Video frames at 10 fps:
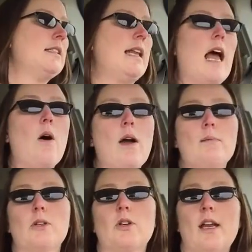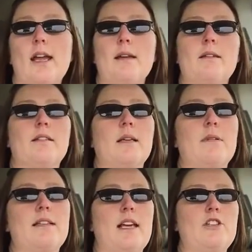Now I'm learning the
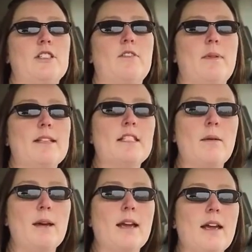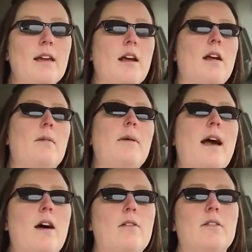limitations of my stomach,
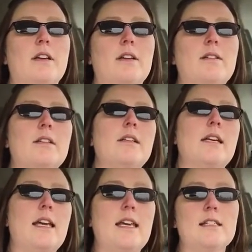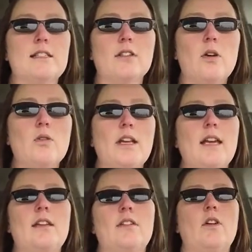how to eat
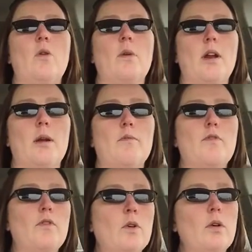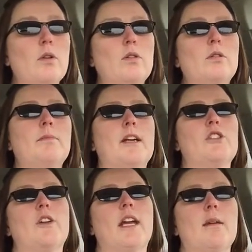slowly, to know when I'm full, make
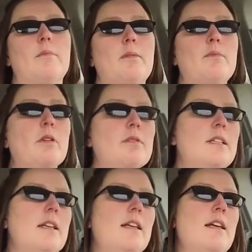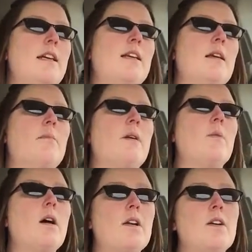sure I get my protein in, get my
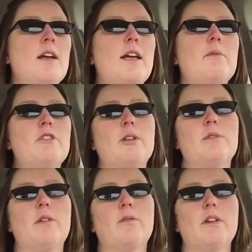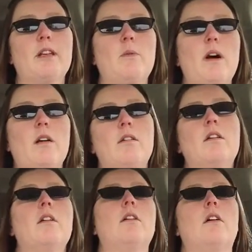water in, which I'm doing really well
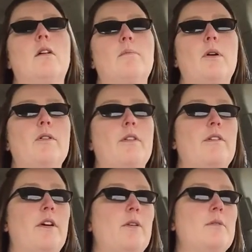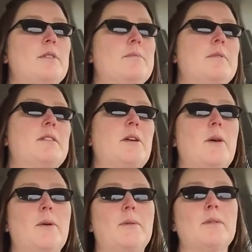on both of those.
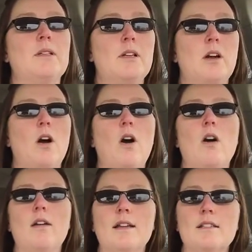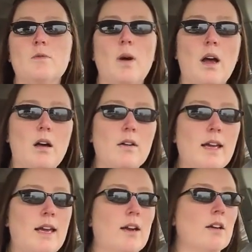So all is well
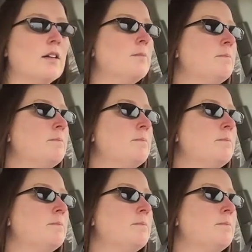here.